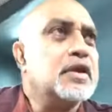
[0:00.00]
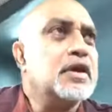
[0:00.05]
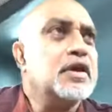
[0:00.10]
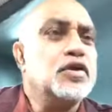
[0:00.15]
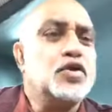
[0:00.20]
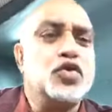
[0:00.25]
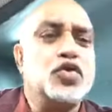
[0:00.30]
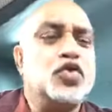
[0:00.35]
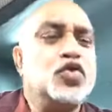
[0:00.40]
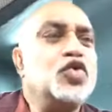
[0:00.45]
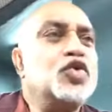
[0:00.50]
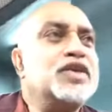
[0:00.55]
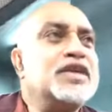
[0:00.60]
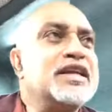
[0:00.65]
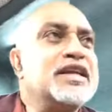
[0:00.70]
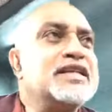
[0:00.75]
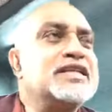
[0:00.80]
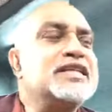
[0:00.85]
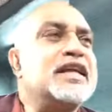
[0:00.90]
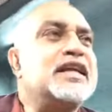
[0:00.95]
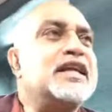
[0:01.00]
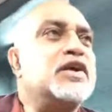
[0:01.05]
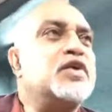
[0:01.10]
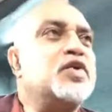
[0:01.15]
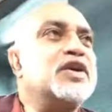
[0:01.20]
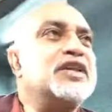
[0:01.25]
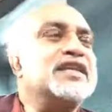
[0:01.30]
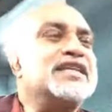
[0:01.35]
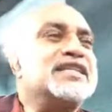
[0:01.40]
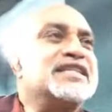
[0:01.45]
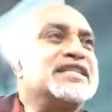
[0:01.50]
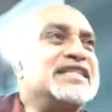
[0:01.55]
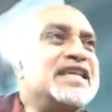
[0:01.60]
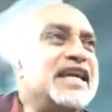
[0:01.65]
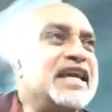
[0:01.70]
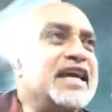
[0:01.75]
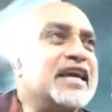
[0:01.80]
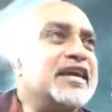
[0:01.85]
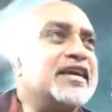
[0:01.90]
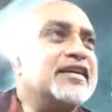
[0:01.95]
to do things that are going to
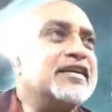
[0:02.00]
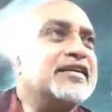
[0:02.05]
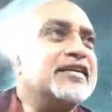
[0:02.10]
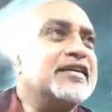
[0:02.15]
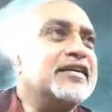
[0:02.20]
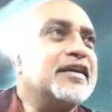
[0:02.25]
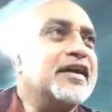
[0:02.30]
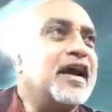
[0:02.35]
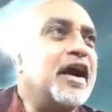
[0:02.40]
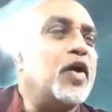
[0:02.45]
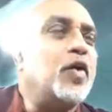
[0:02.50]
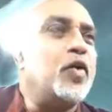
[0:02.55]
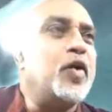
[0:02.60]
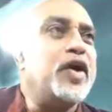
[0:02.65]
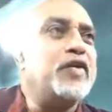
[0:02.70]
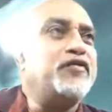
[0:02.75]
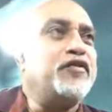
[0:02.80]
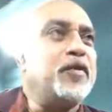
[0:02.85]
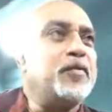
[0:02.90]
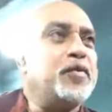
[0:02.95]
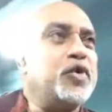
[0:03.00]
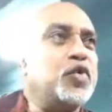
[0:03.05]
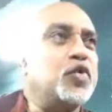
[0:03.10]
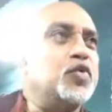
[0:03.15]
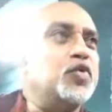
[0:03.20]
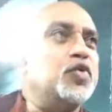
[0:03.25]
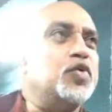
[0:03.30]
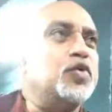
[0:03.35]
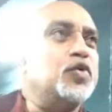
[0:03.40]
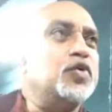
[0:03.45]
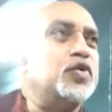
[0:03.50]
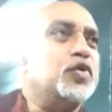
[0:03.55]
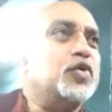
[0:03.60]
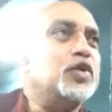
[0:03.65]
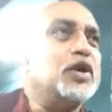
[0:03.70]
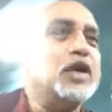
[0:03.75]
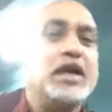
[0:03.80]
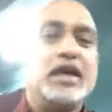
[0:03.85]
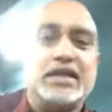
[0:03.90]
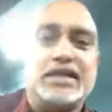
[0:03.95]
take away from you,
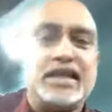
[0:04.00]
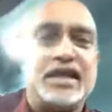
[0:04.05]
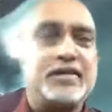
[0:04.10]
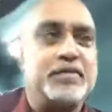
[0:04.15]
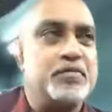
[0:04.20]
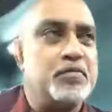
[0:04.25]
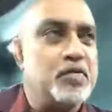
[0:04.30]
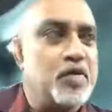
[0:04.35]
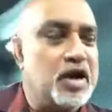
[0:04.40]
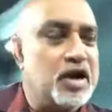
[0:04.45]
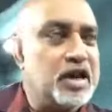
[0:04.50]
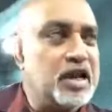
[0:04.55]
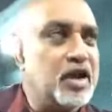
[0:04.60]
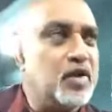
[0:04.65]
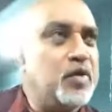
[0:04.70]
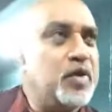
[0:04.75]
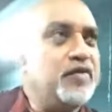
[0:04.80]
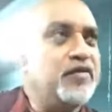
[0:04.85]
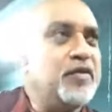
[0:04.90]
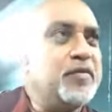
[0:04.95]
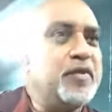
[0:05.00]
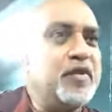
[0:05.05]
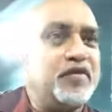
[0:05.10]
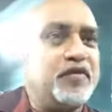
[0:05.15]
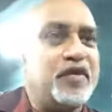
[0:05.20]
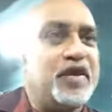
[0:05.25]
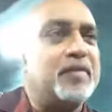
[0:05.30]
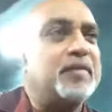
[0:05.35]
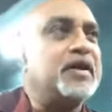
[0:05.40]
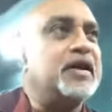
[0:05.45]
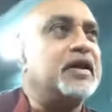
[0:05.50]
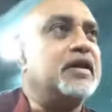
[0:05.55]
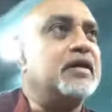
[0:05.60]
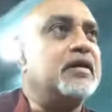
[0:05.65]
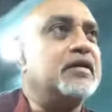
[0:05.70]
take money away from your family.